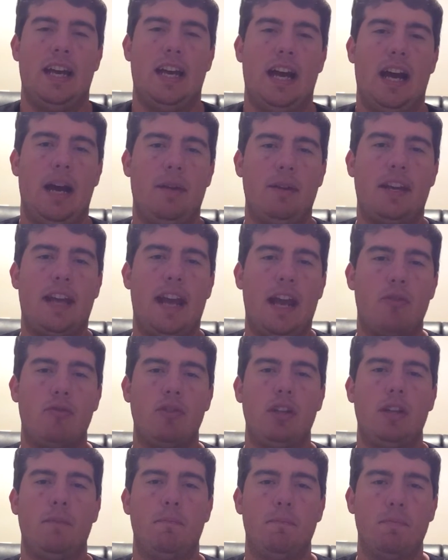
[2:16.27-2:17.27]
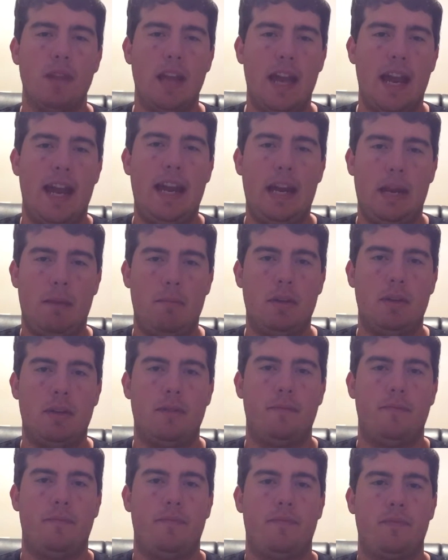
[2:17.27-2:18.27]
You can't really blame
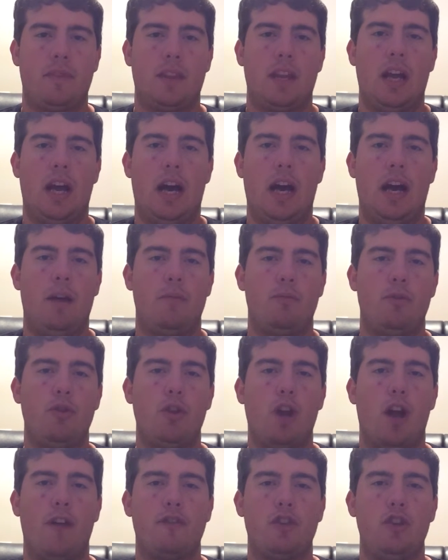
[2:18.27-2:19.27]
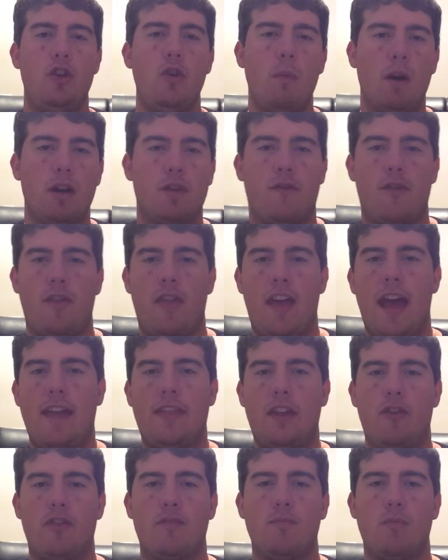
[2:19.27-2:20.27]
Rudolph too much for
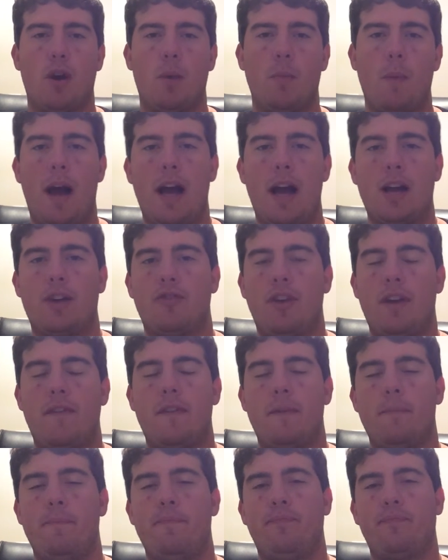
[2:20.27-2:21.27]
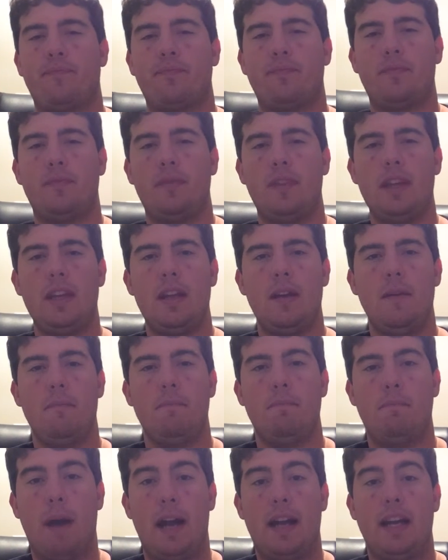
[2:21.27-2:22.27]
that. There was more Moncrief.
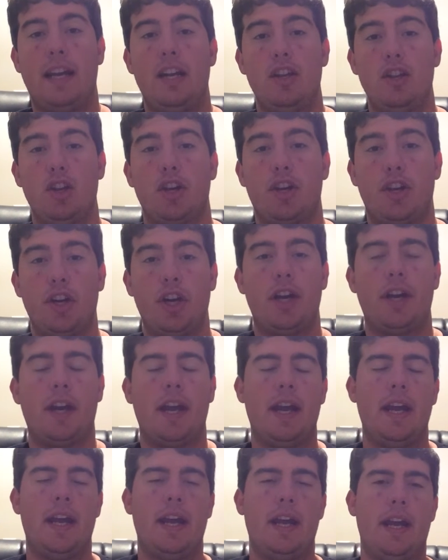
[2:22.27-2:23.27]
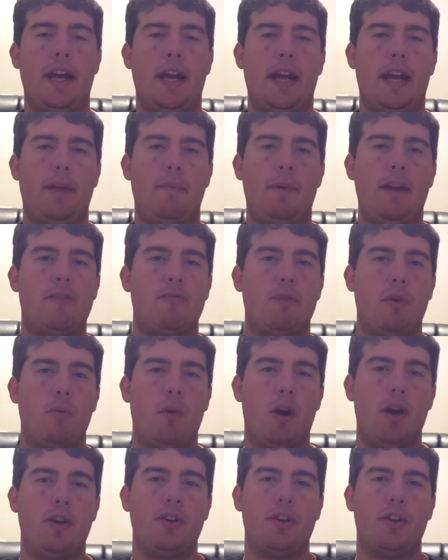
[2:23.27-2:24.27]
But he looked good. It makes me
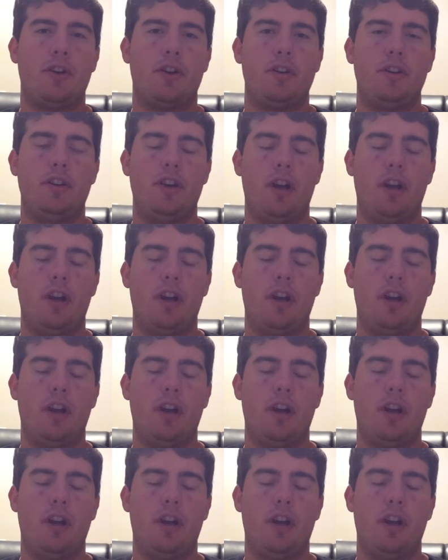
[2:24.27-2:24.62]
wonder,